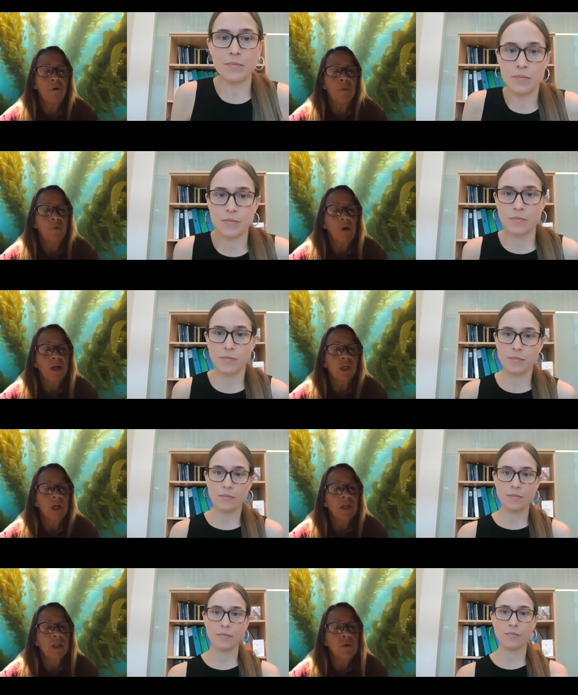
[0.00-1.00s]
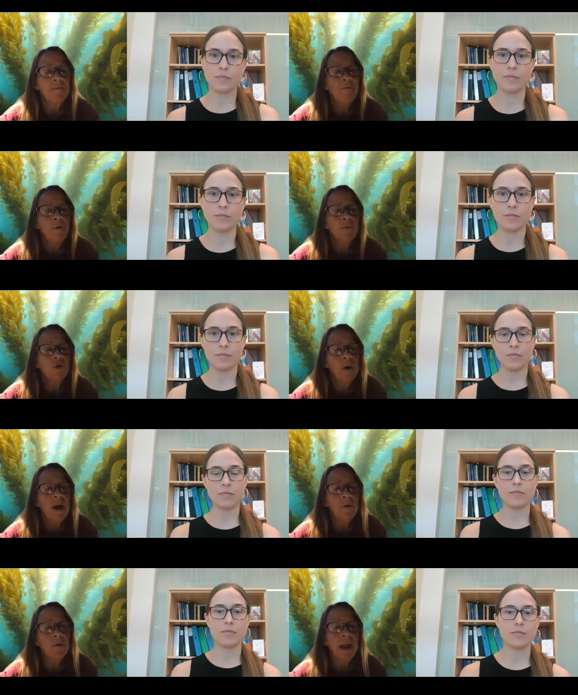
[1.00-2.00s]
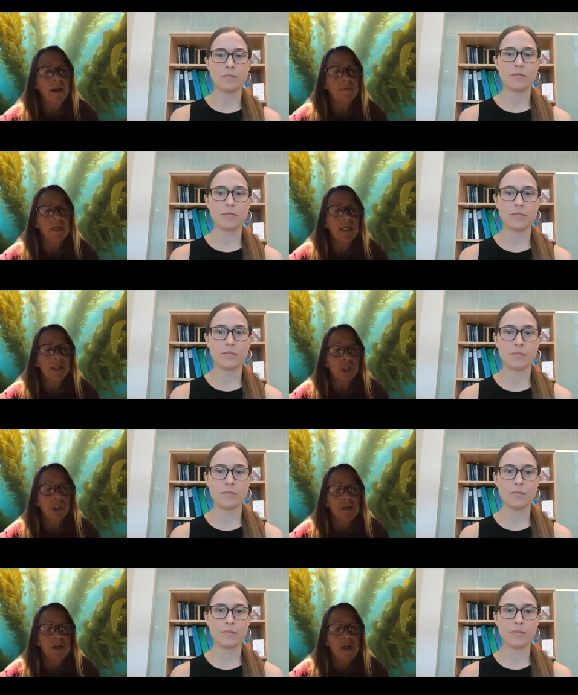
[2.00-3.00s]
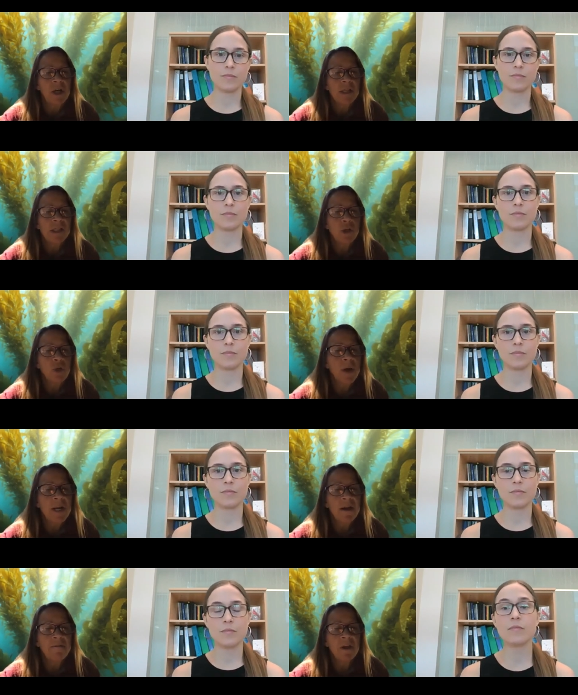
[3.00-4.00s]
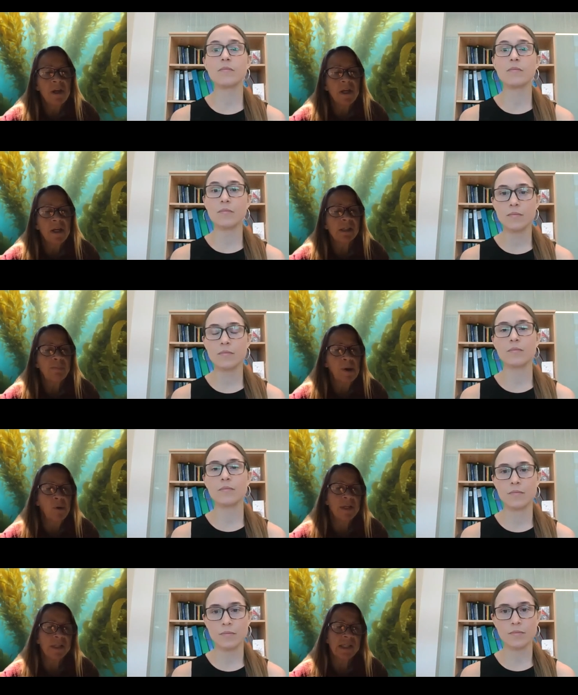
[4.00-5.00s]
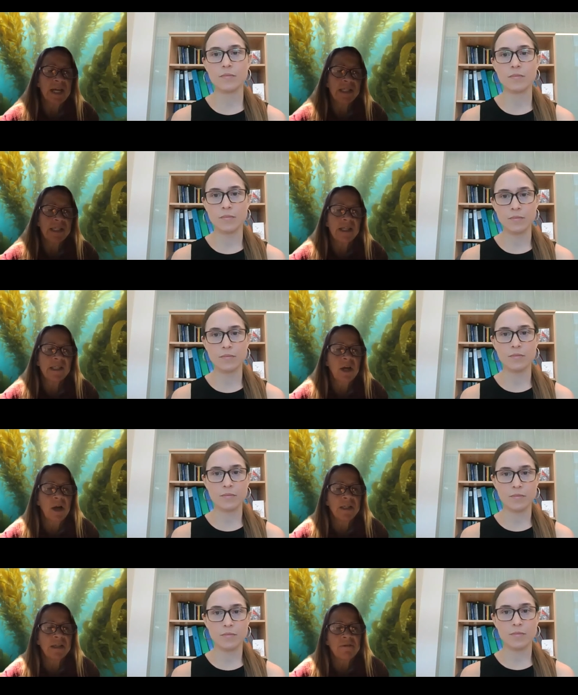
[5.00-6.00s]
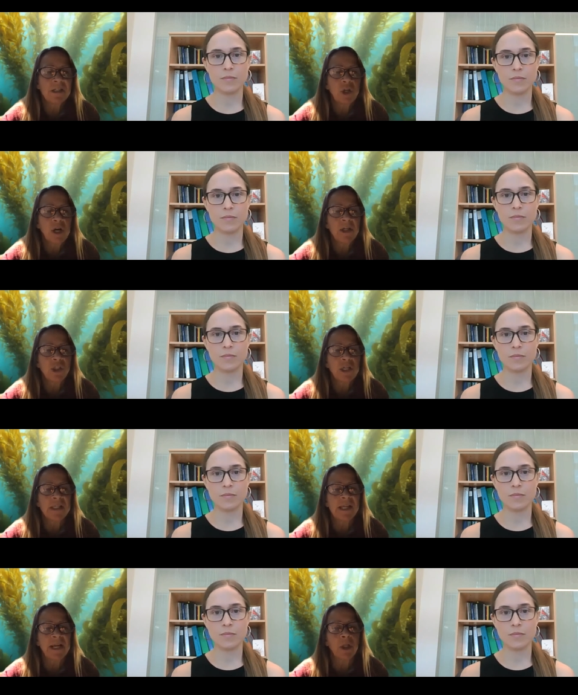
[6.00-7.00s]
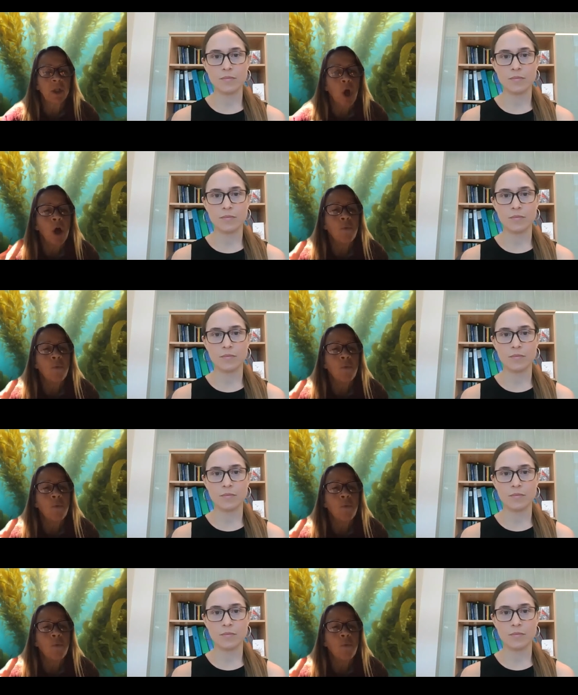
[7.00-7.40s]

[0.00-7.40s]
Speaker 1: the project to inform drought adaptation. So do any of the experiments test these kinds of strategies, like along